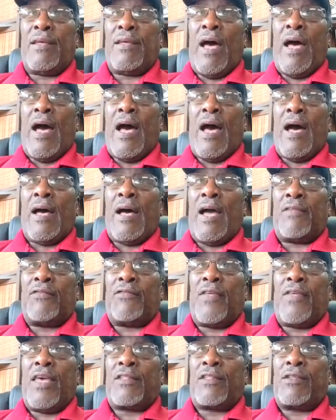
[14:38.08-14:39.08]
I
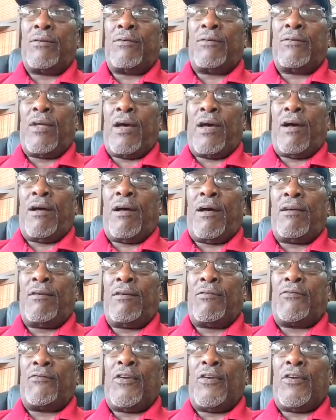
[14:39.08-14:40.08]
think that
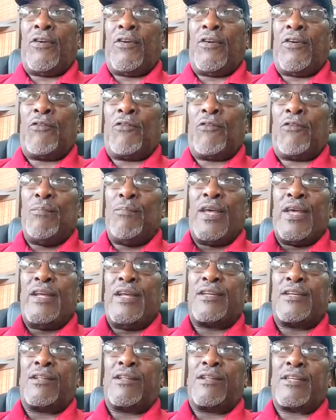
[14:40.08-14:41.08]
if people get
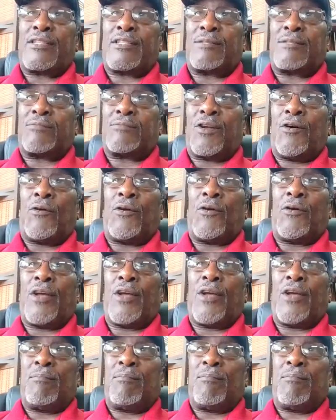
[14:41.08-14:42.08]
into this story
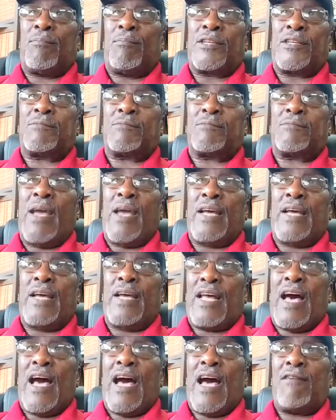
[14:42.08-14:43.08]
about this man's
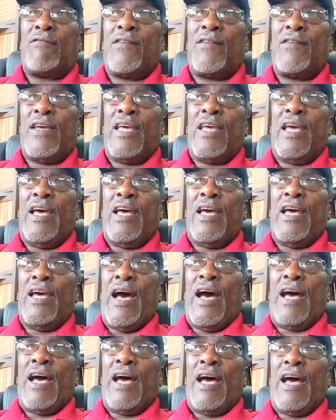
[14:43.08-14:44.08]
life,
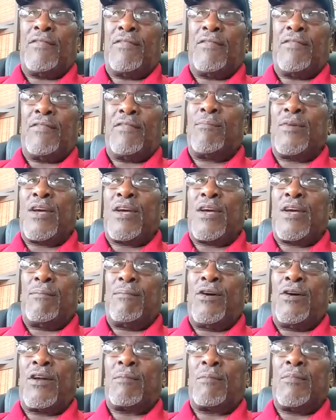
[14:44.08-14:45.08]
I think they're
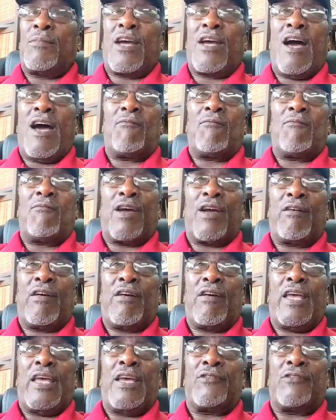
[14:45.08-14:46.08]
going to become
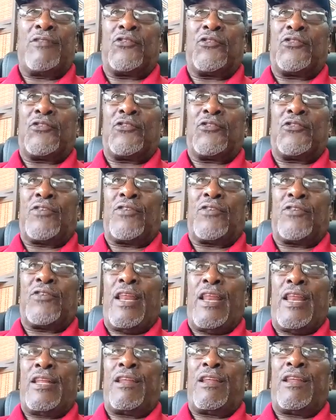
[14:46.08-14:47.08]
very interested in
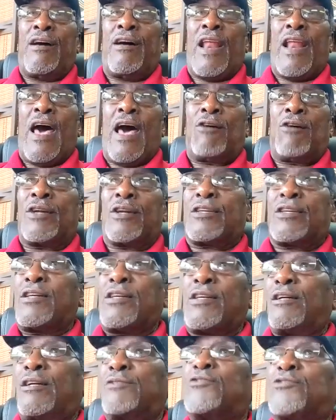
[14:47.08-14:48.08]
it, and I don't want to
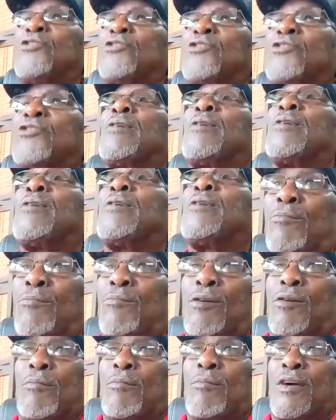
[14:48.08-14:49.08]
tell too much about the
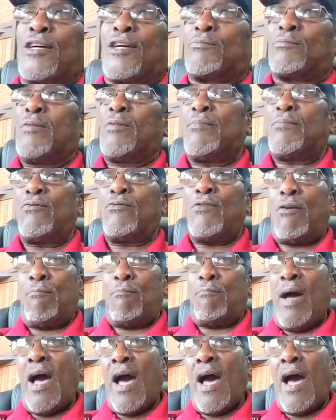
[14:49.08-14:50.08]
book because people won't
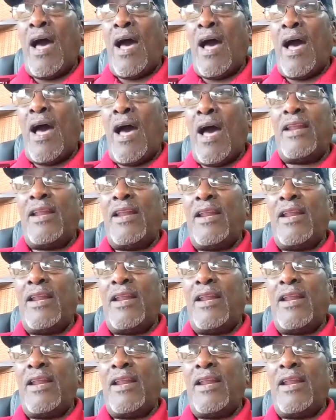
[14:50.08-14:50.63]
buy it.